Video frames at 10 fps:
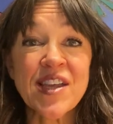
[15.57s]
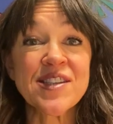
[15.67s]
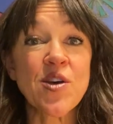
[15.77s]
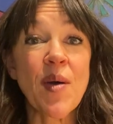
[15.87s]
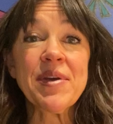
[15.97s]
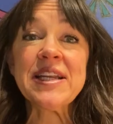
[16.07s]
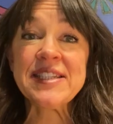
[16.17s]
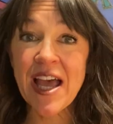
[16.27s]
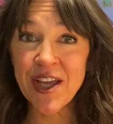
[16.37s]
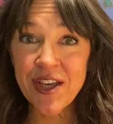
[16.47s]
So I'm going
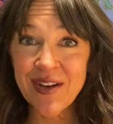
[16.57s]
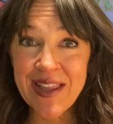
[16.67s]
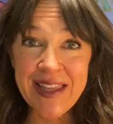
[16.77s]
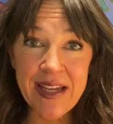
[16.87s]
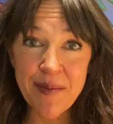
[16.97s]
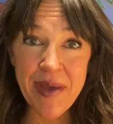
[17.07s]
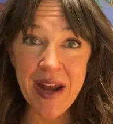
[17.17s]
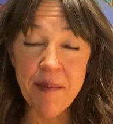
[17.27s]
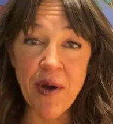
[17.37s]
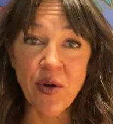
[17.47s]
to tell you a little
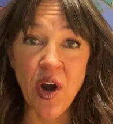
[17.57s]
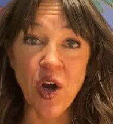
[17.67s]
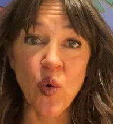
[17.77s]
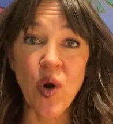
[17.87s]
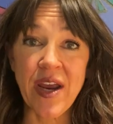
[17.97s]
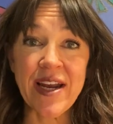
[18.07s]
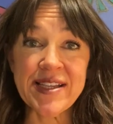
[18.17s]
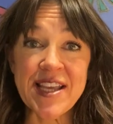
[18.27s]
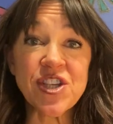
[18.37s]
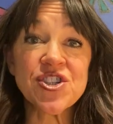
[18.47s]
bit about our
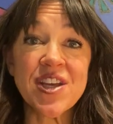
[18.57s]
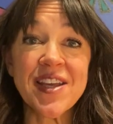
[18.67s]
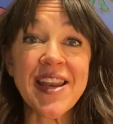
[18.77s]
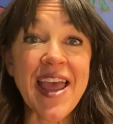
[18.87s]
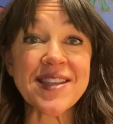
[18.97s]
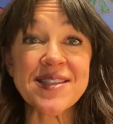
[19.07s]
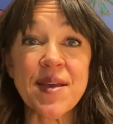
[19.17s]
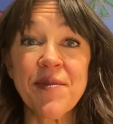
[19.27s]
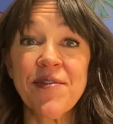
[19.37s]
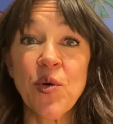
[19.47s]
organization and
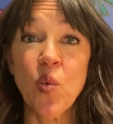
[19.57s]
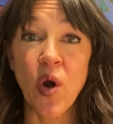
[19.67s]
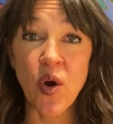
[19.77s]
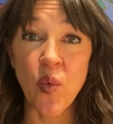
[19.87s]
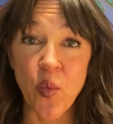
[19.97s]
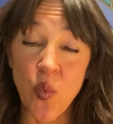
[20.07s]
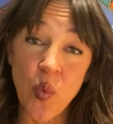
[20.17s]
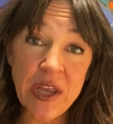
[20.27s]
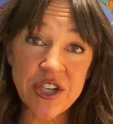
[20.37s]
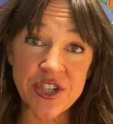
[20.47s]
some of the work
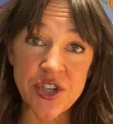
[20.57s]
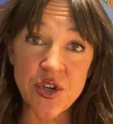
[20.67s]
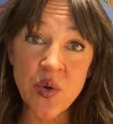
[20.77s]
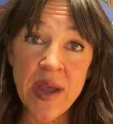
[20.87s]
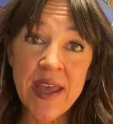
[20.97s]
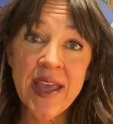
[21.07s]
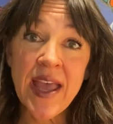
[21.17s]
we do,